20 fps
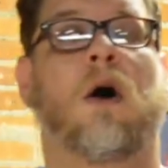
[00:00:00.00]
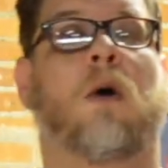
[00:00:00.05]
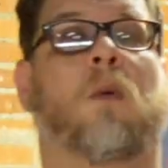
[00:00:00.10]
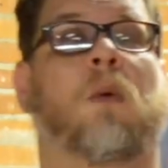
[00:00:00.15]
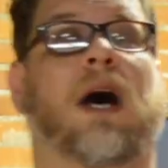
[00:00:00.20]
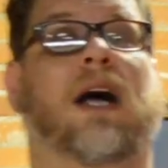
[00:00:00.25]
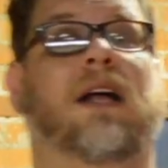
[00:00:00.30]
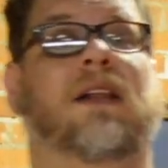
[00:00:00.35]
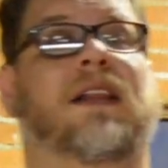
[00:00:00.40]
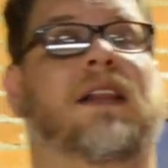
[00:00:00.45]

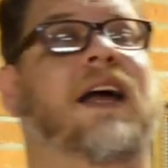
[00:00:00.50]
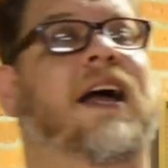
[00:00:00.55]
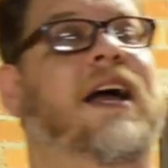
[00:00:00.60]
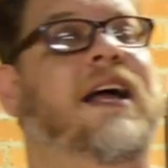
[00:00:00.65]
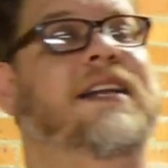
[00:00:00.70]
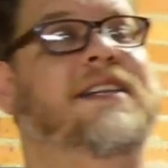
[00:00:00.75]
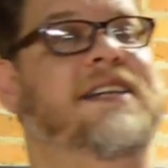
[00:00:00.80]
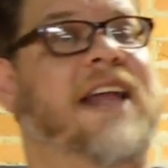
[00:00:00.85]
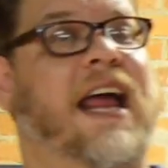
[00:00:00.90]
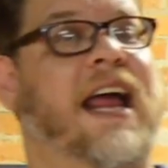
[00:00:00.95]
Well,
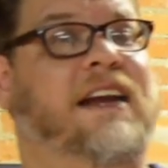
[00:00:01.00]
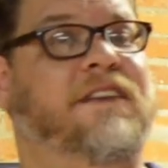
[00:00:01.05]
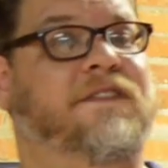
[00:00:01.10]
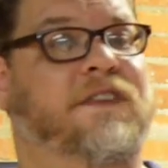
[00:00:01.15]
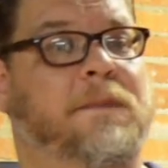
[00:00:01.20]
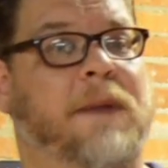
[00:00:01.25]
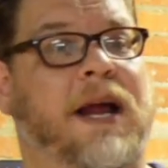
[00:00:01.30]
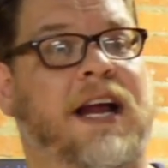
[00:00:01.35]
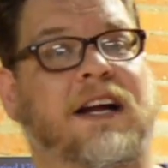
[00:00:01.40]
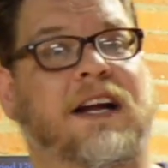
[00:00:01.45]
Native
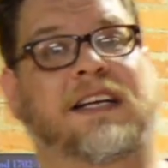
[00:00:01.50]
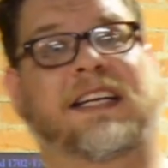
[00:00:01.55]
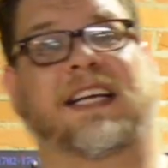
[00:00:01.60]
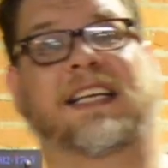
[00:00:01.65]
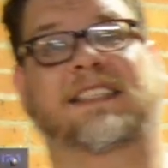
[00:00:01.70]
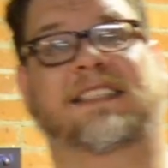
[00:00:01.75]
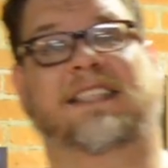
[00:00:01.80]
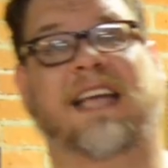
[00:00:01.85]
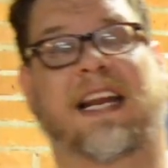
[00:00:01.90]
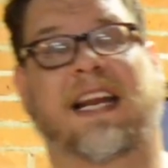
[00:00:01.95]

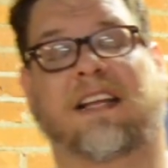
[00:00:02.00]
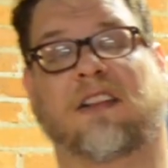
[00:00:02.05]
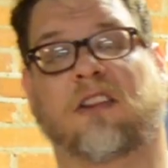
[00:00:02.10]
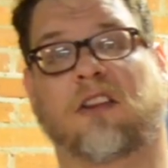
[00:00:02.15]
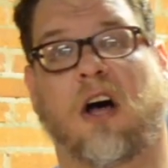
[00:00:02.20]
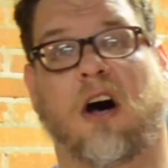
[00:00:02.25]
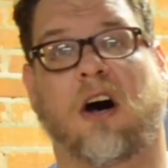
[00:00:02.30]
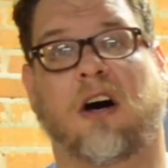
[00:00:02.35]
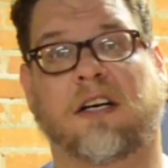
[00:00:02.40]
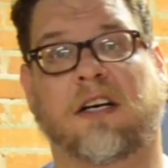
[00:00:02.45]
Americans had a
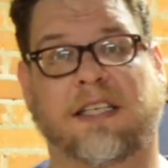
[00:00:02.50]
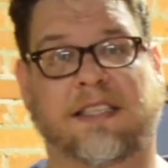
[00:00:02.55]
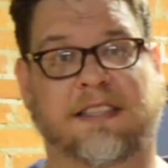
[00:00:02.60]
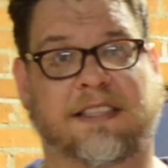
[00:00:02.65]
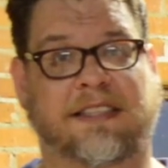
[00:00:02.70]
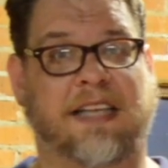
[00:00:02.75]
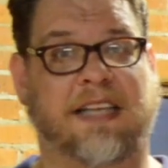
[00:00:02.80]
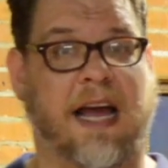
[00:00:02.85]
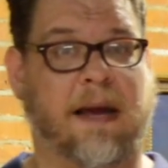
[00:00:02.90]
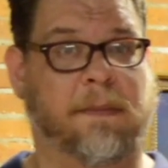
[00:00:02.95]
long
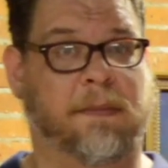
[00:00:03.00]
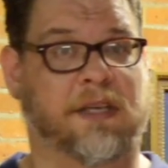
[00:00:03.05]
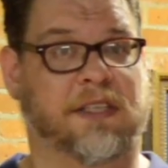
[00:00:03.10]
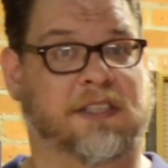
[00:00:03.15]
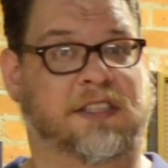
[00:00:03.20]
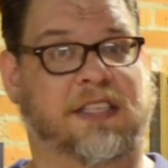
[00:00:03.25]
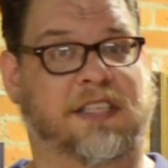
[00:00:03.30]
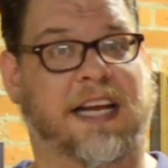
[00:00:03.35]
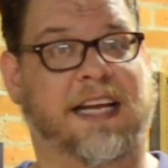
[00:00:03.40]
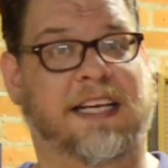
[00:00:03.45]

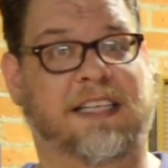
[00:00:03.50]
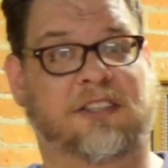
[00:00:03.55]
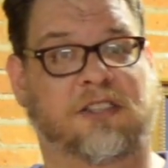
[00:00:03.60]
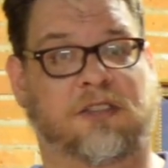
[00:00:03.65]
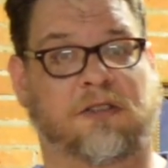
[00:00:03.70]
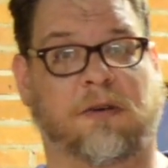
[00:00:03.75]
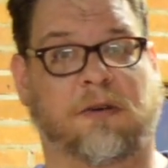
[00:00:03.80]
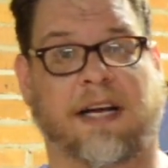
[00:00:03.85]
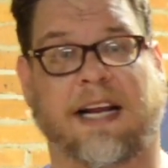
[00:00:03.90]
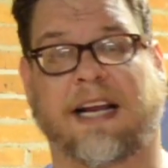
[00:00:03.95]
established
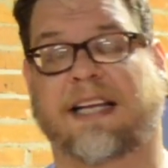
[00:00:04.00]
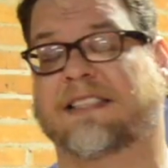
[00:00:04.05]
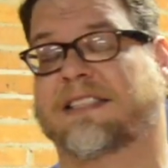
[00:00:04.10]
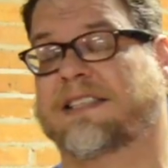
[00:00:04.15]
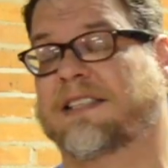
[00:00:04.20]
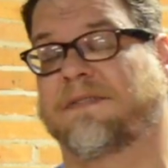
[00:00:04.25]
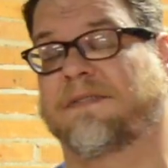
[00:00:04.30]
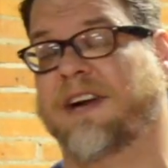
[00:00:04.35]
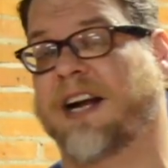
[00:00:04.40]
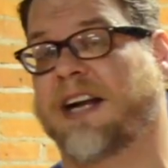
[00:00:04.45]
history and
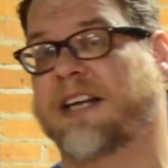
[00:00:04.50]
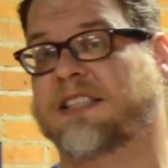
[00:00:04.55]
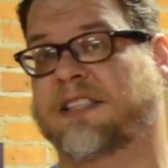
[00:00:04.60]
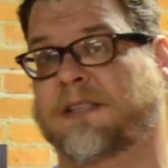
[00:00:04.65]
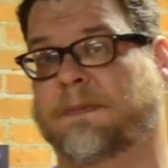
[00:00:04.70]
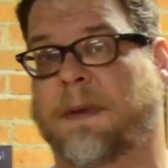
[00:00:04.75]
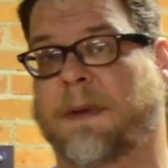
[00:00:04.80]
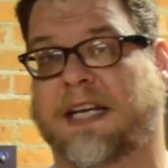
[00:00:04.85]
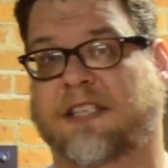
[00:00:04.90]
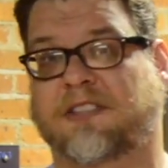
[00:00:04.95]
some very
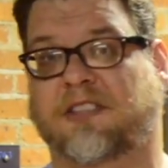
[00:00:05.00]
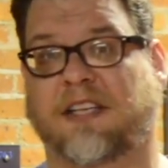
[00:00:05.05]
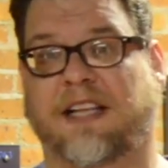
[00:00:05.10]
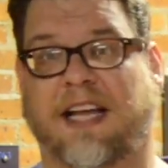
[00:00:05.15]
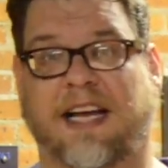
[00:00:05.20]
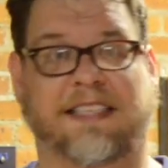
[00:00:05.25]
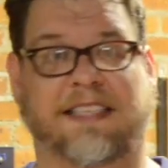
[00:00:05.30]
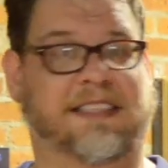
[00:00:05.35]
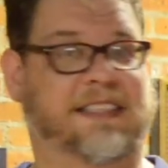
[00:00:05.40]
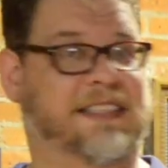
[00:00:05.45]

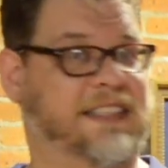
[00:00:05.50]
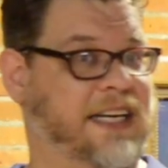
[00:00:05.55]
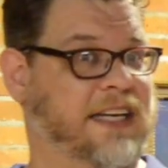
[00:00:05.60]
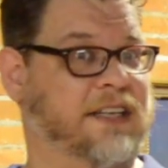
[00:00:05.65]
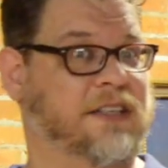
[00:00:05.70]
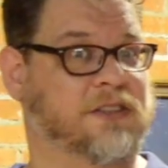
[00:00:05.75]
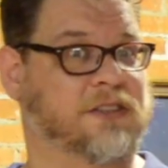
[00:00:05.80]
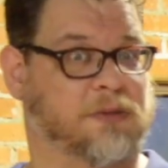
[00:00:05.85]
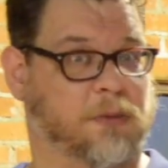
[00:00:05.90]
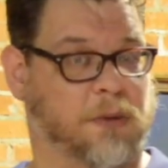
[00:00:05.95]
specialized
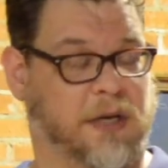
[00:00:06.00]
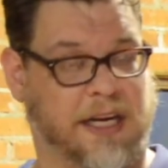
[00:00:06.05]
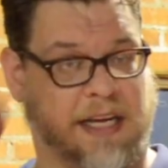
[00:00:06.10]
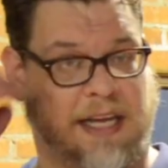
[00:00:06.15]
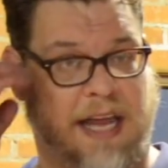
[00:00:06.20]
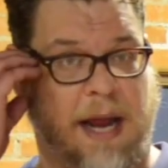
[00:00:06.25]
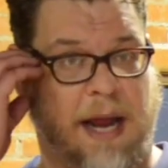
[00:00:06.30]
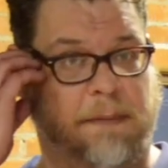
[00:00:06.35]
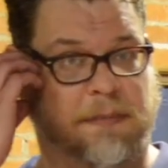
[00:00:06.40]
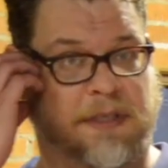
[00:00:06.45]
skills when it
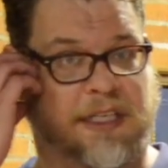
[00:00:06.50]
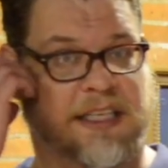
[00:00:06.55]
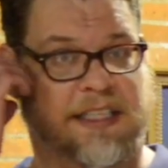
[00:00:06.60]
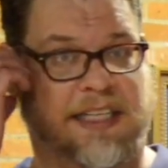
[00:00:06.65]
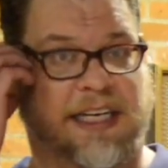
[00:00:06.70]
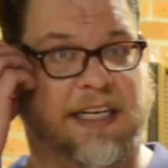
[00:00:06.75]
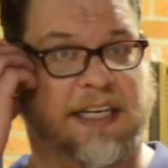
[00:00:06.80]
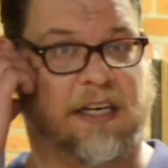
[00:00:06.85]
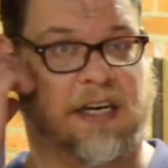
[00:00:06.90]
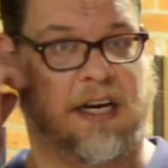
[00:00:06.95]
came to
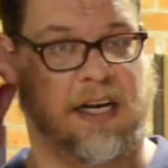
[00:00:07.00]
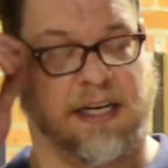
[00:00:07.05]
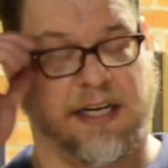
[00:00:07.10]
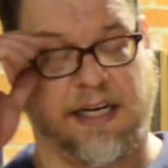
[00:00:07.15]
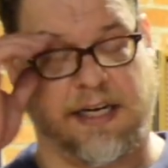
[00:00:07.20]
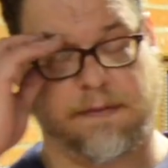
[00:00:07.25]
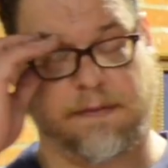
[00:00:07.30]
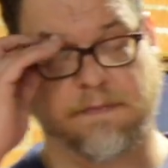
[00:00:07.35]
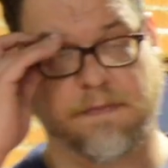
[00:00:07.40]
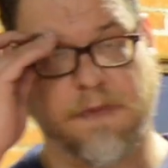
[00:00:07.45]
deer hunting.